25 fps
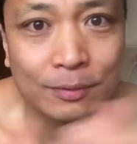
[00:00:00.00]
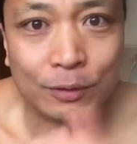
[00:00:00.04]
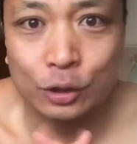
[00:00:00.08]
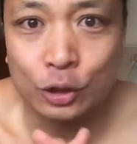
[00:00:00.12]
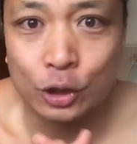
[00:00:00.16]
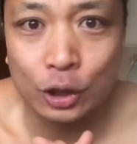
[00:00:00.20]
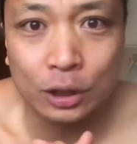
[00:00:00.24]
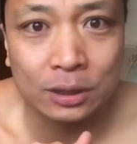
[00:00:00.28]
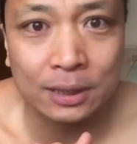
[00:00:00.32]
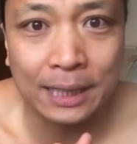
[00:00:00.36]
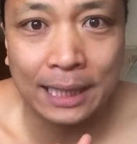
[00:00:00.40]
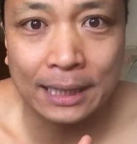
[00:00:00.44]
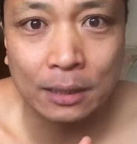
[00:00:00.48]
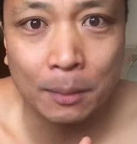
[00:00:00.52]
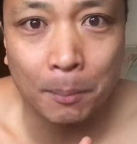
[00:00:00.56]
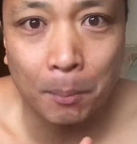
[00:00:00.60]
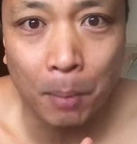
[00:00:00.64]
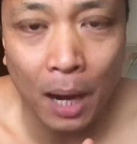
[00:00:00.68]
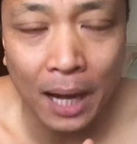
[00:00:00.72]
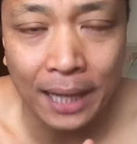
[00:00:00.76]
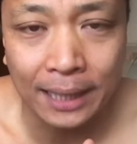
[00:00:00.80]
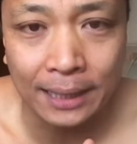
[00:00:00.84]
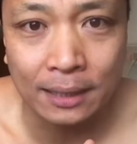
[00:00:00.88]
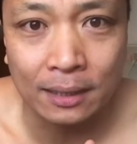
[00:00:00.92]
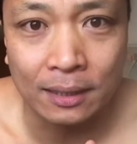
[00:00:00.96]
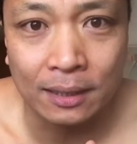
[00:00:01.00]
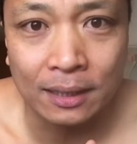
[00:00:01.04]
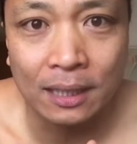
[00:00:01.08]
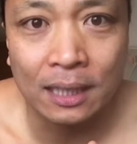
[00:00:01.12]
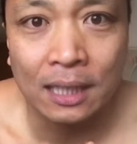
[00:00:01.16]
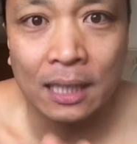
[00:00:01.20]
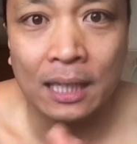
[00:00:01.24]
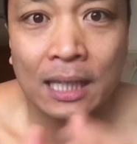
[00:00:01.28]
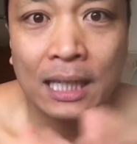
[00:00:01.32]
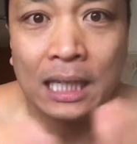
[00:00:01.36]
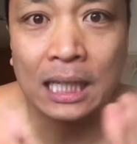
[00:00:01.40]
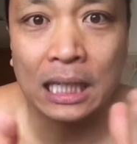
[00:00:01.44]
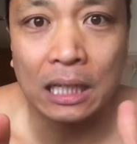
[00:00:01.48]
just like the body.
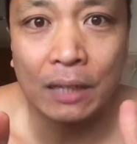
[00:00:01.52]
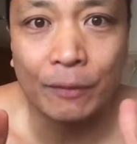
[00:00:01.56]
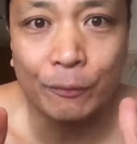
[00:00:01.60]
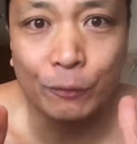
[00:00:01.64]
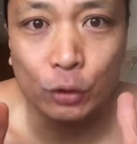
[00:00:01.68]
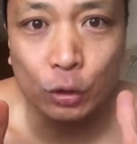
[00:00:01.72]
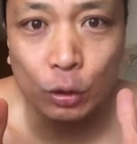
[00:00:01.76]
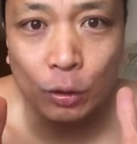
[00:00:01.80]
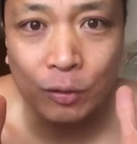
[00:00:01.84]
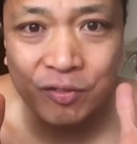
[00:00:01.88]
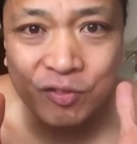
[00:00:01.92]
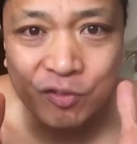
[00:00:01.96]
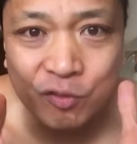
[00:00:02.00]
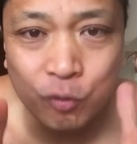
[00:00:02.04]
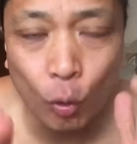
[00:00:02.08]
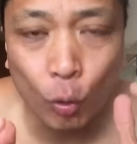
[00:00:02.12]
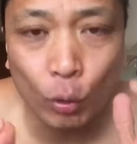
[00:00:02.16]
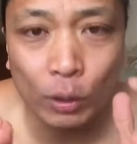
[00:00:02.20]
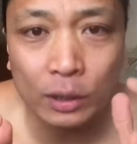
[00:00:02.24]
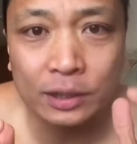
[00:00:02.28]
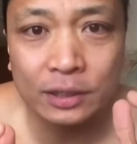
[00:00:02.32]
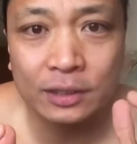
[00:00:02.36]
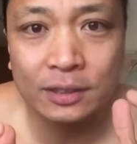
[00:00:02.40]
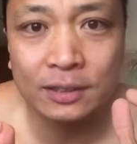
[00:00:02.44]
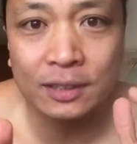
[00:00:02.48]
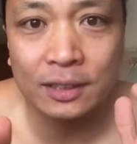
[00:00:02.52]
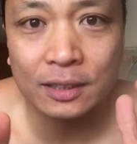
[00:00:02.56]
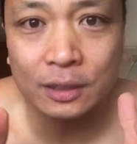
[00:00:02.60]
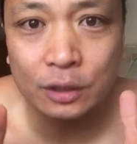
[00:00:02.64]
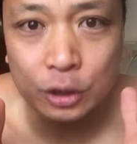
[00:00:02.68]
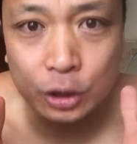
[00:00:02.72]
If you're forced